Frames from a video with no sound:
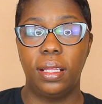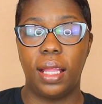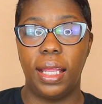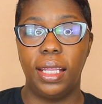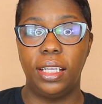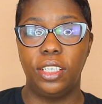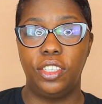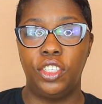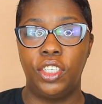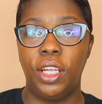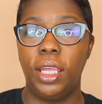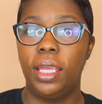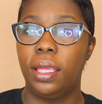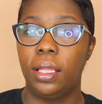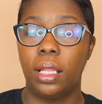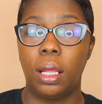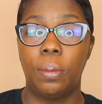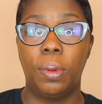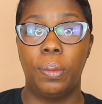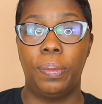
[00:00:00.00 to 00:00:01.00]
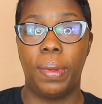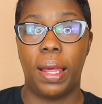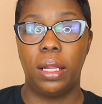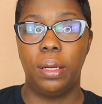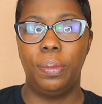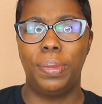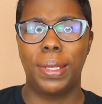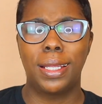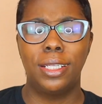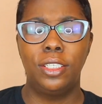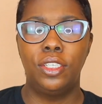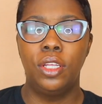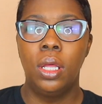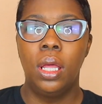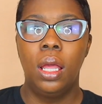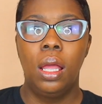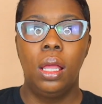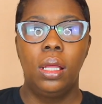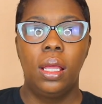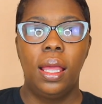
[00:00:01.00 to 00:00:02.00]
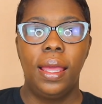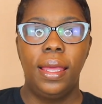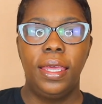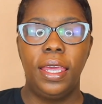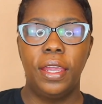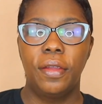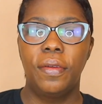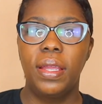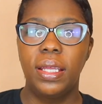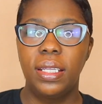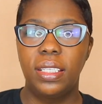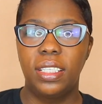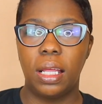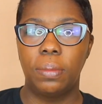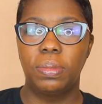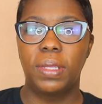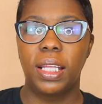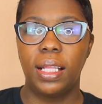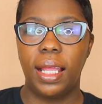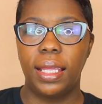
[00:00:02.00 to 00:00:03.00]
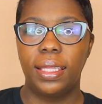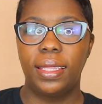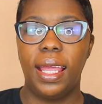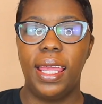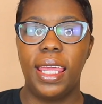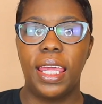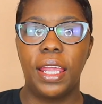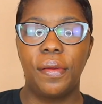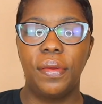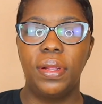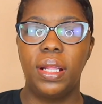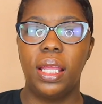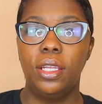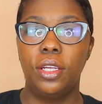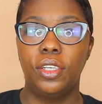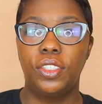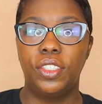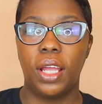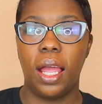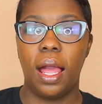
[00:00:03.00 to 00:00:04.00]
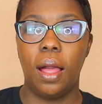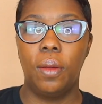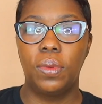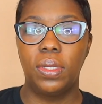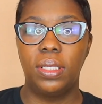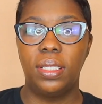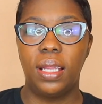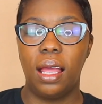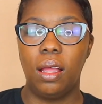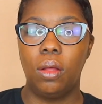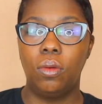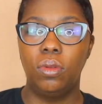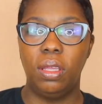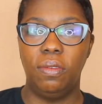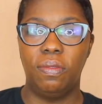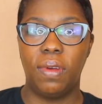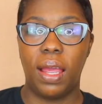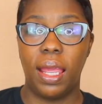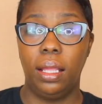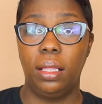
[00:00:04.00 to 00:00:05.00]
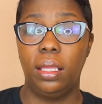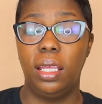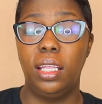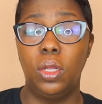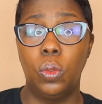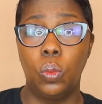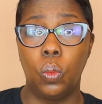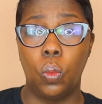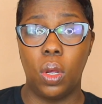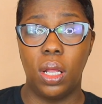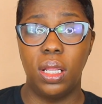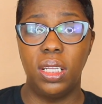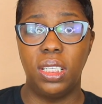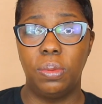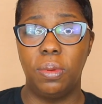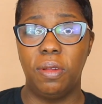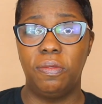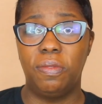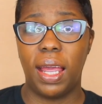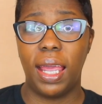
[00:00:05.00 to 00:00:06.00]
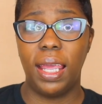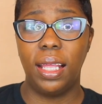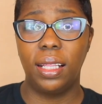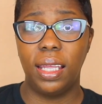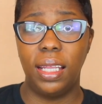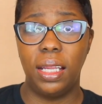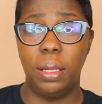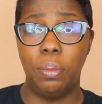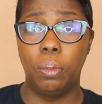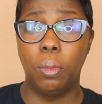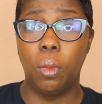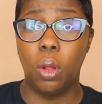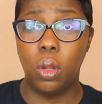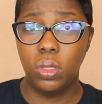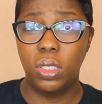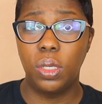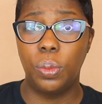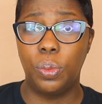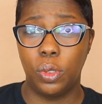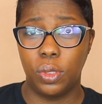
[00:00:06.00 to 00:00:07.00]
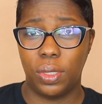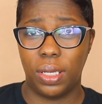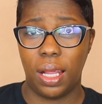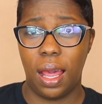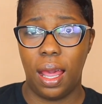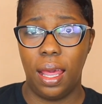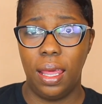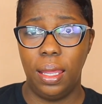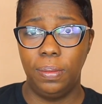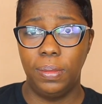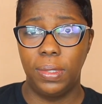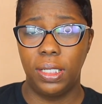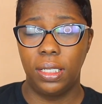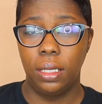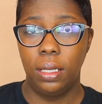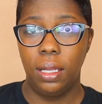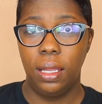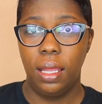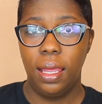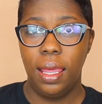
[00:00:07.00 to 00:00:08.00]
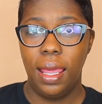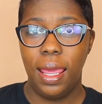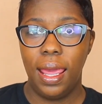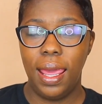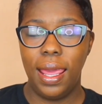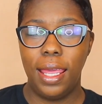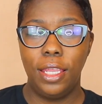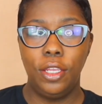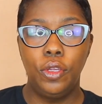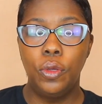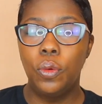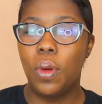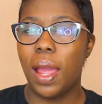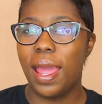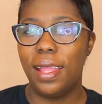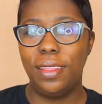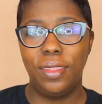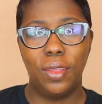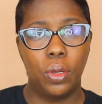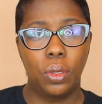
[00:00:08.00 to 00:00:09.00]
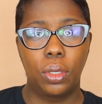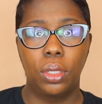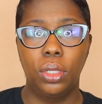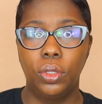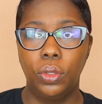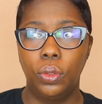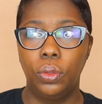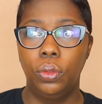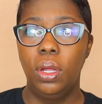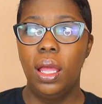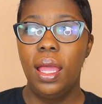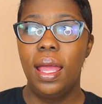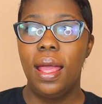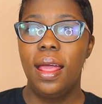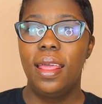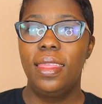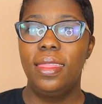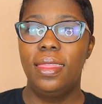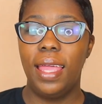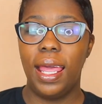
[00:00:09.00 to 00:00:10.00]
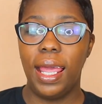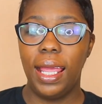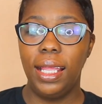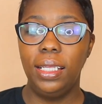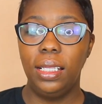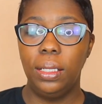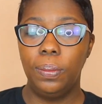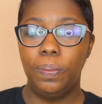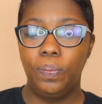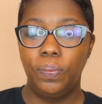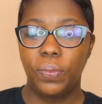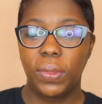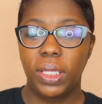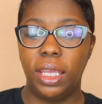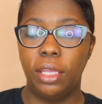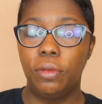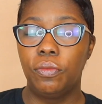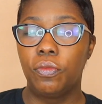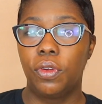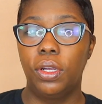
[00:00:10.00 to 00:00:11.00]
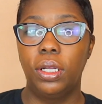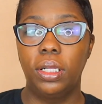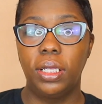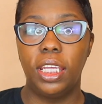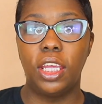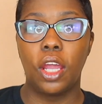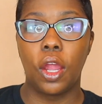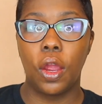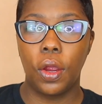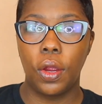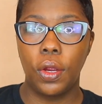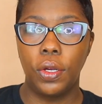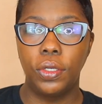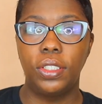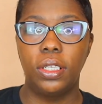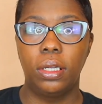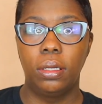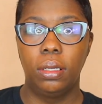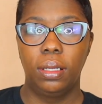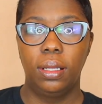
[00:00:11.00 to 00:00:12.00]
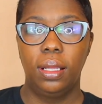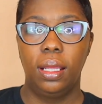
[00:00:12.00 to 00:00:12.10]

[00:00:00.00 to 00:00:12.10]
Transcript: like, shaken up about it, because hearing something like that, hearing that your child was not only violated once, but violated multiple times, and you had no clue, that can really hurt